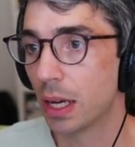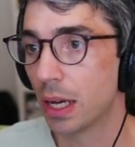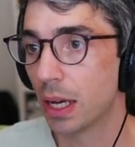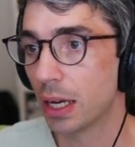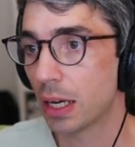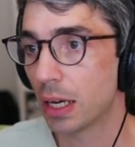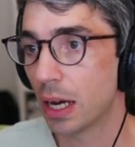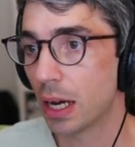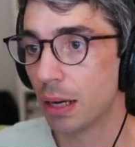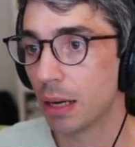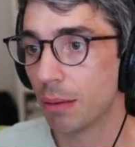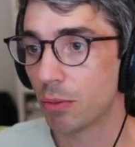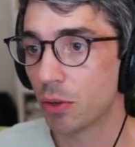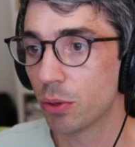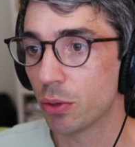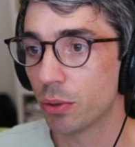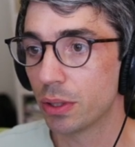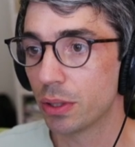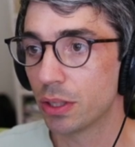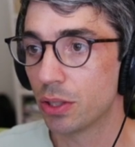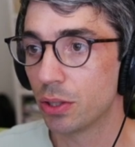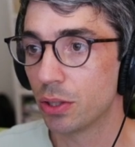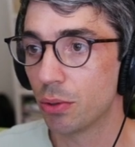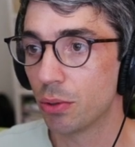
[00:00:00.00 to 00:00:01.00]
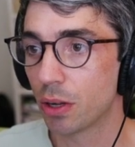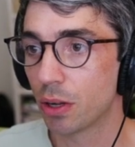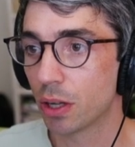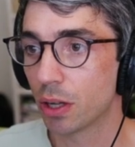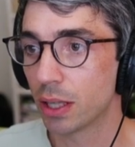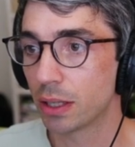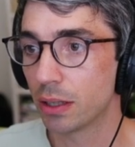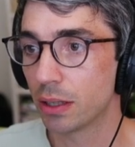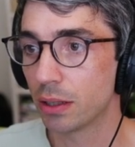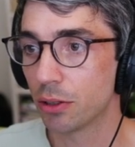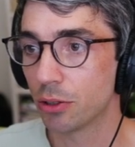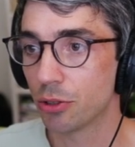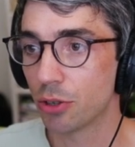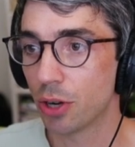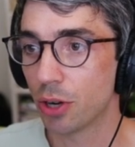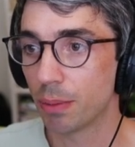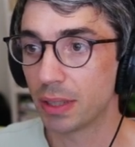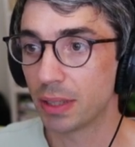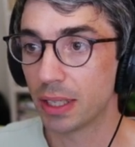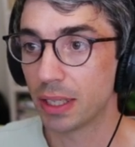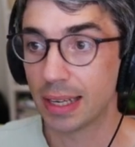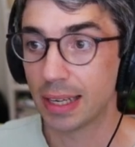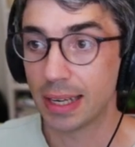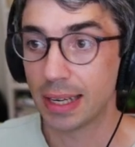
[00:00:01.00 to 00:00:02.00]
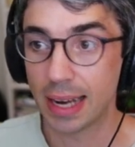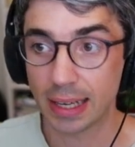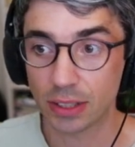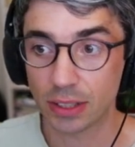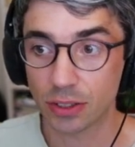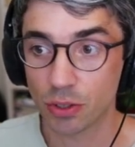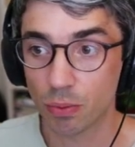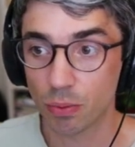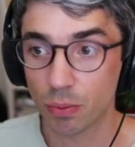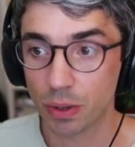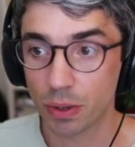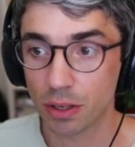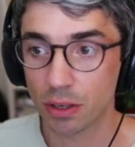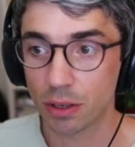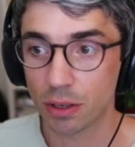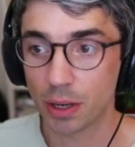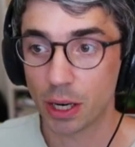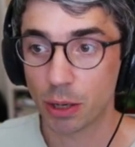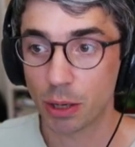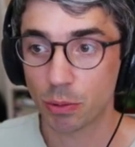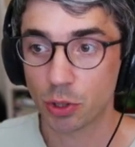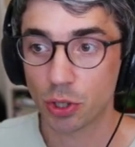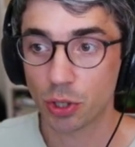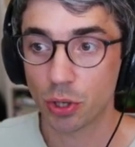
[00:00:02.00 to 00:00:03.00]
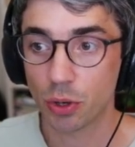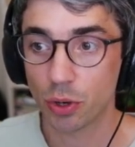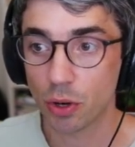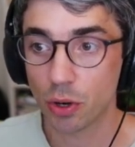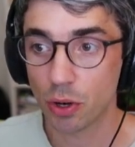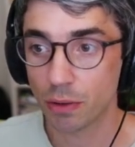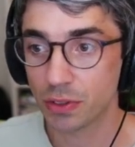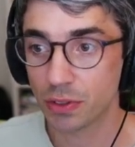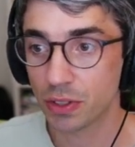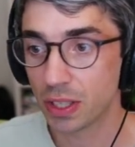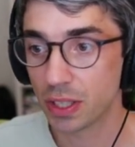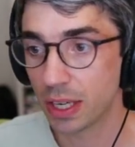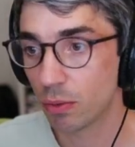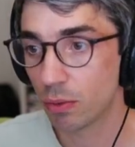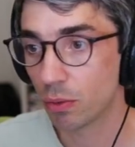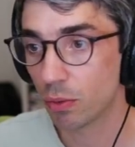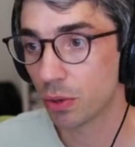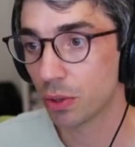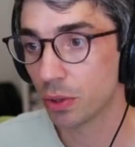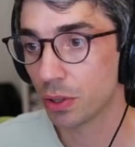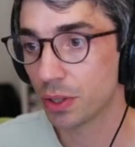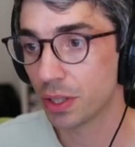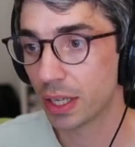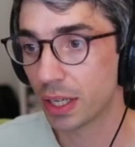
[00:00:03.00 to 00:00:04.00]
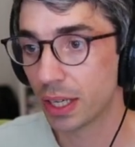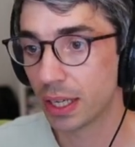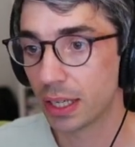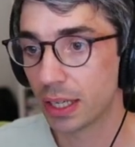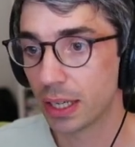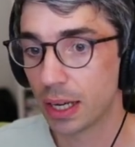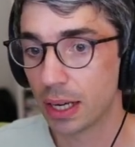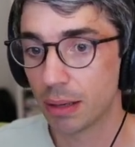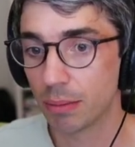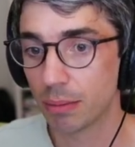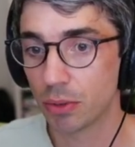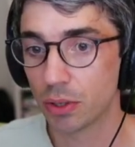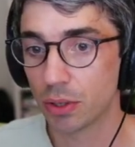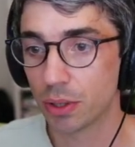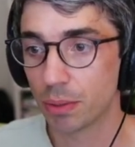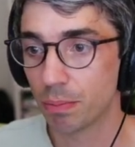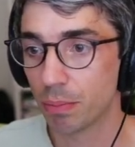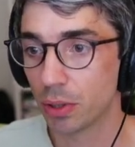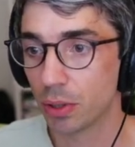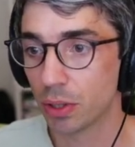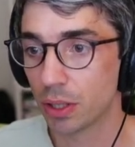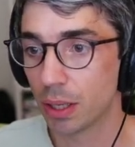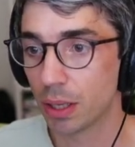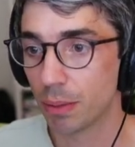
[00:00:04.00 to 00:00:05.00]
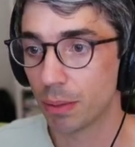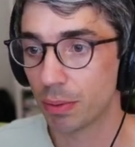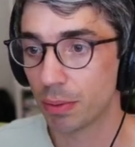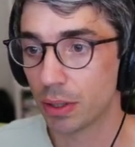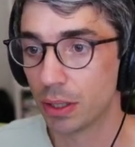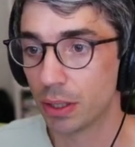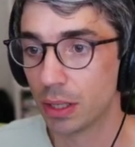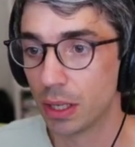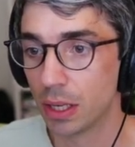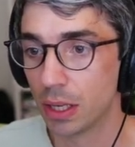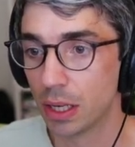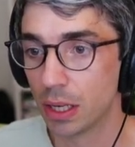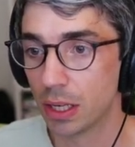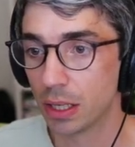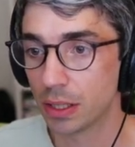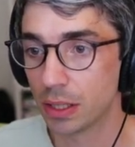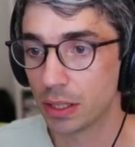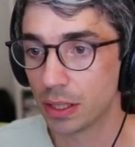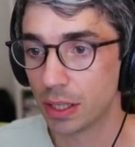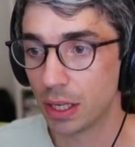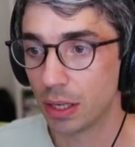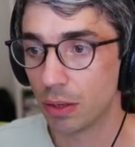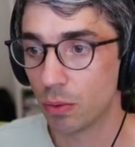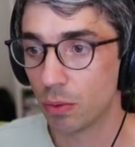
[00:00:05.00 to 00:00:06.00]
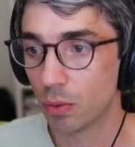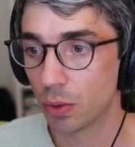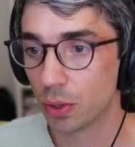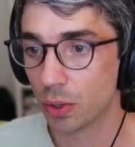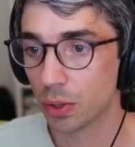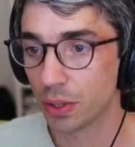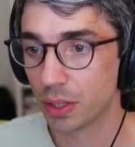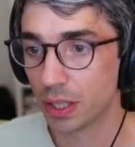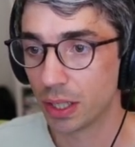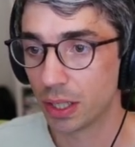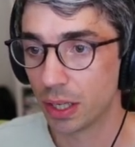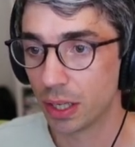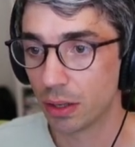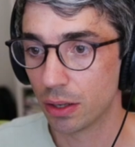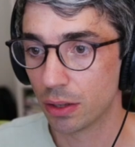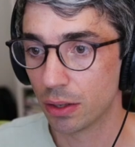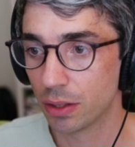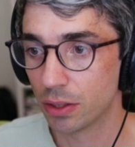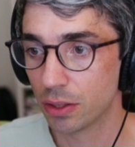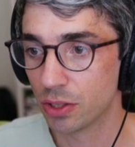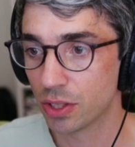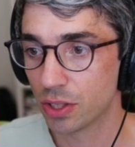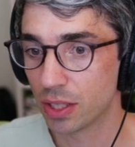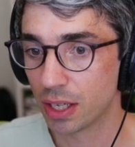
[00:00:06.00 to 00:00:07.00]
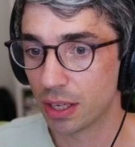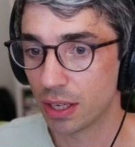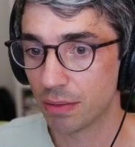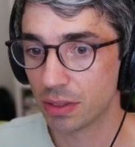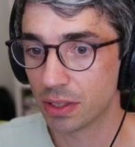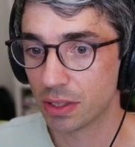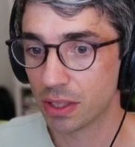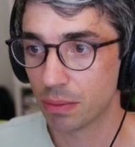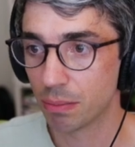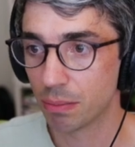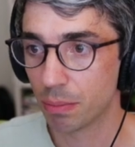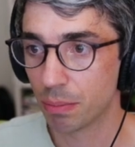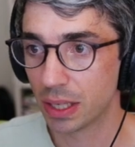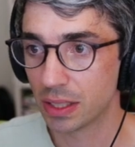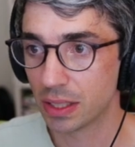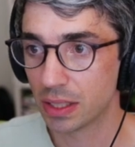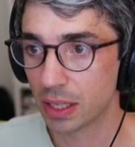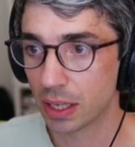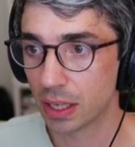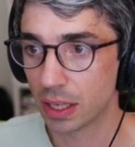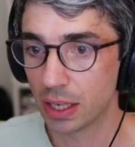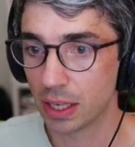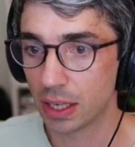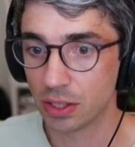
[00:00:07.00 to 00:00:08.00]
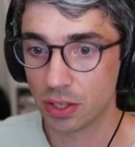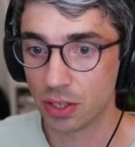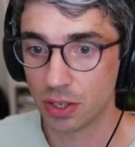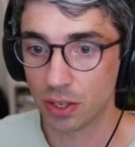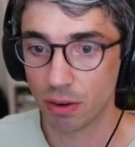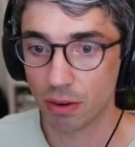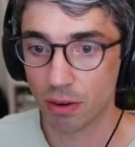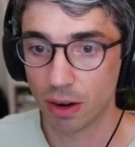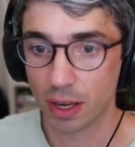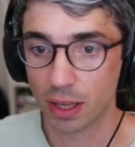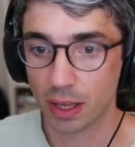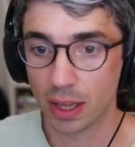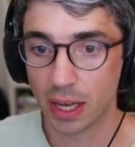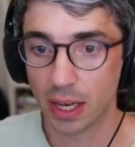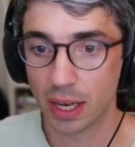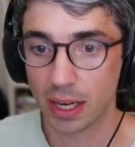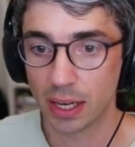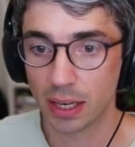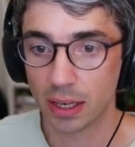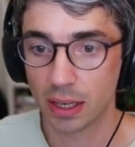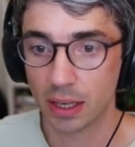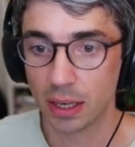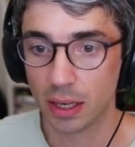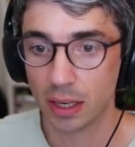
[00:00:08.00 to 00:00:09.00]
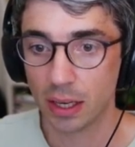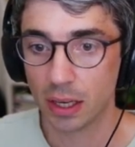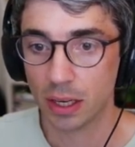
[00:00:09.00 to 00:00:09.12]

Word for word: And I'm going to click the little drop down next to render and I'll turn off scene world. And I'm going to pull up a scene world here that just give us some basic HDRI lighting,